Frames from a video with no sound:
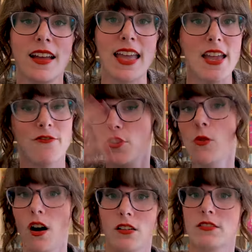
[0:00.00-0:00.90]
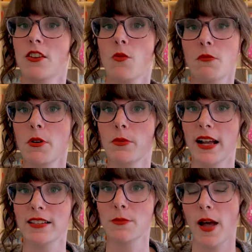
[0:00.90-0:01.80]
if you also were
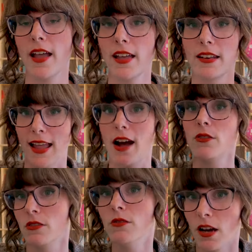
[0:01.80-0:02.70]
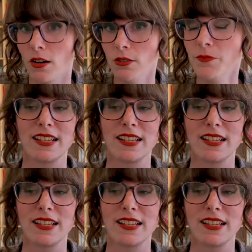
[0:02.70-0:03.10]
perplexed by it, now you know.